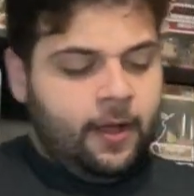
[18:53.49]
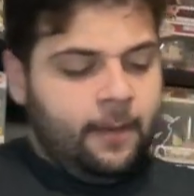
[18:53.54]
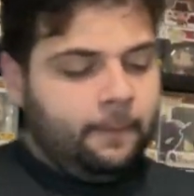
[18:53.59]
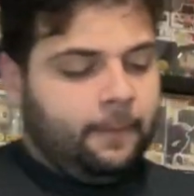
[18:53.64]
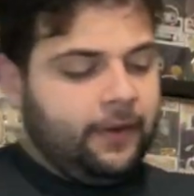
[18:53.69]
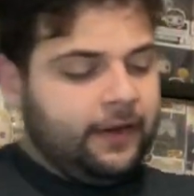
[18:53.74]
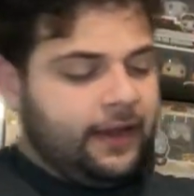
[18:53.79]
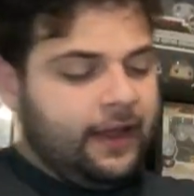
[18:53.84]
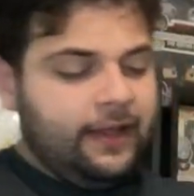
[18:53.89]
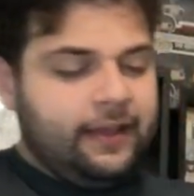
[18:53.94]

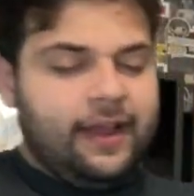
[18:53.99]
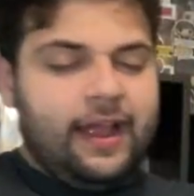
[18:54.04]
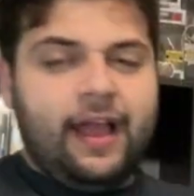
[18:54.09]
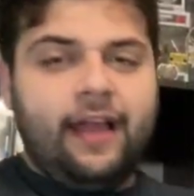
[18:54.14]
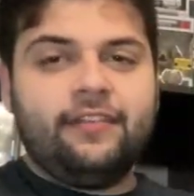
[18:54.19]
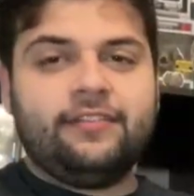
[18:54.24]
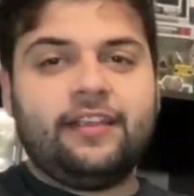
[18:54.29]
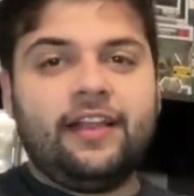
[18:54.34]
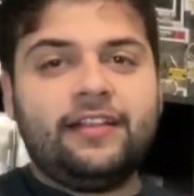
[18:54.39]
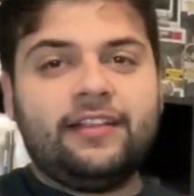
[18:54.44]
But again,
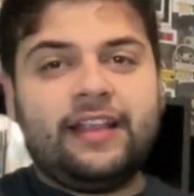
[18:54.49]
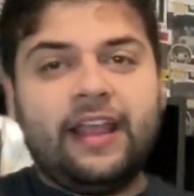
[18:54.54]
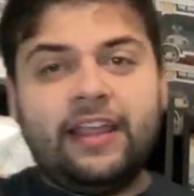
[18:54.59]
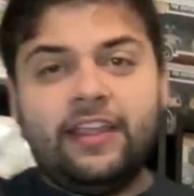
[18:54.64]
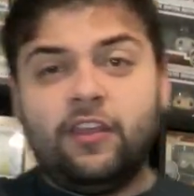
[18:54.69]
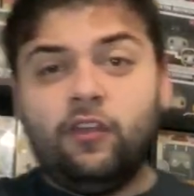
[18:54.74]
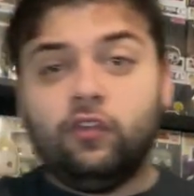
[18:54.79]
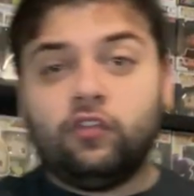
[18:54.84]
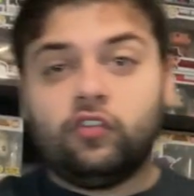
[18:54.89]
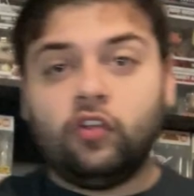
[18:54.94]
guys,
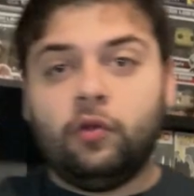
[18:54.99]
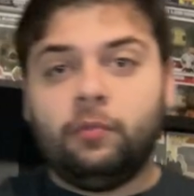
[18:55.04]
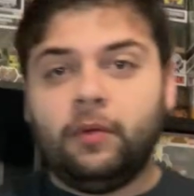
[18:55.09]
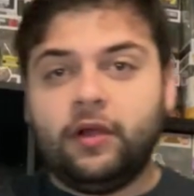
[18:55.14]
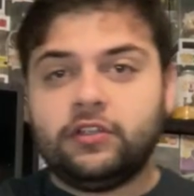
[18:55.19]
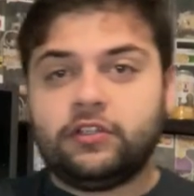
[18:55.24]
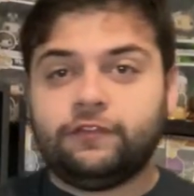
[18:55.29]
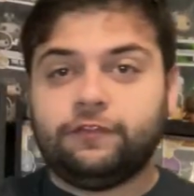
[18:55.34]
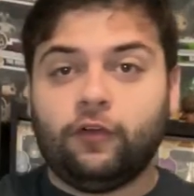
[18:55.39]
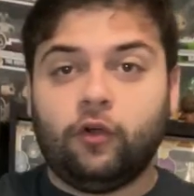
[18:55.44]
thank you so
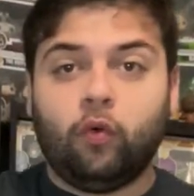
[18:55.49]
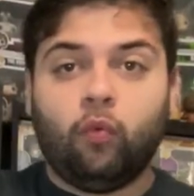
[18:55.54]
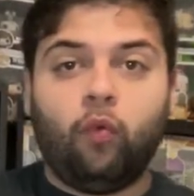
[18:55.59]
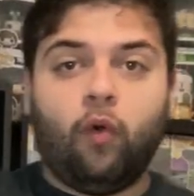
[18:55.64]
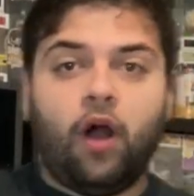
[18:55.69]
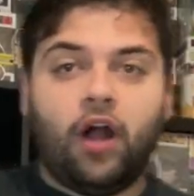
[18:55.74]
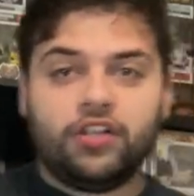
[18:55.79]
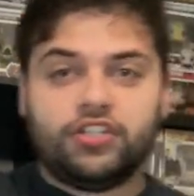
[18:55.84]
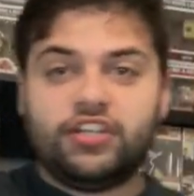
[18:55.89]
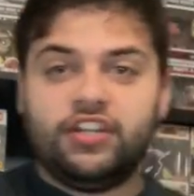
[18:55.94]
much for
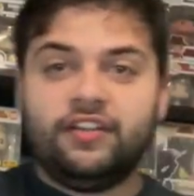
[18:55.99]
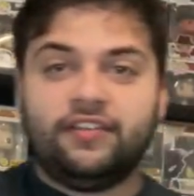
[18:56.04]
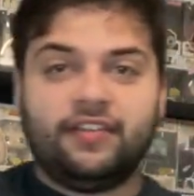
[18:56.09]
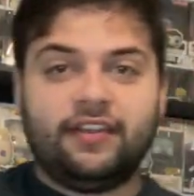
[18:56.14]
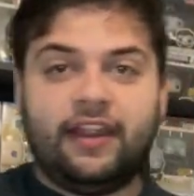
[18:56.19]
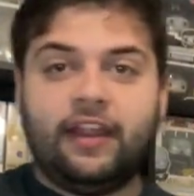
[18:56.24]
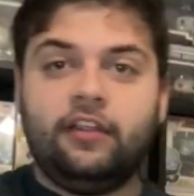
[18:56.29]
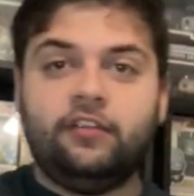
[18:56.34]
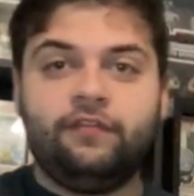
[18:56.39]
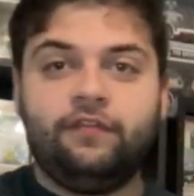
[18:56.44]
watching
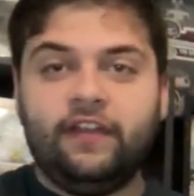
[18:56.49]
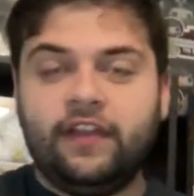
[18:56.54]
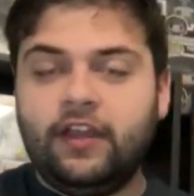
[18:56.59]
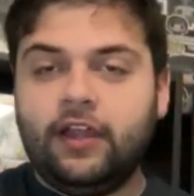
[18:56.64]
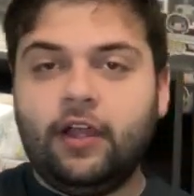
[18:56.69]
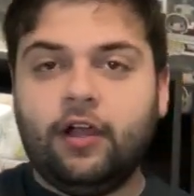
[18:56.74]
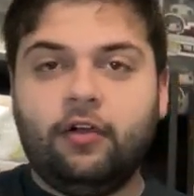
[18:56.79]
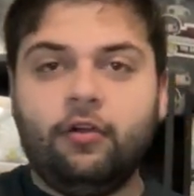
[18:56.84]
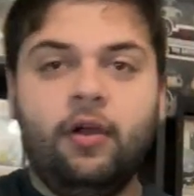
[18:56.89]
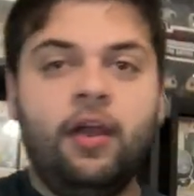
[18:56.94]
today's
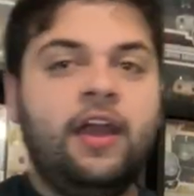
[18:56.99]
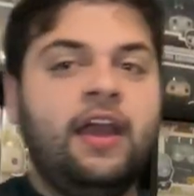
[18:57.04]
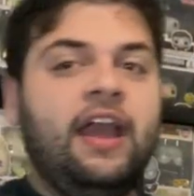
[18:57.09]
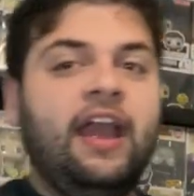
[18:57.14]
video.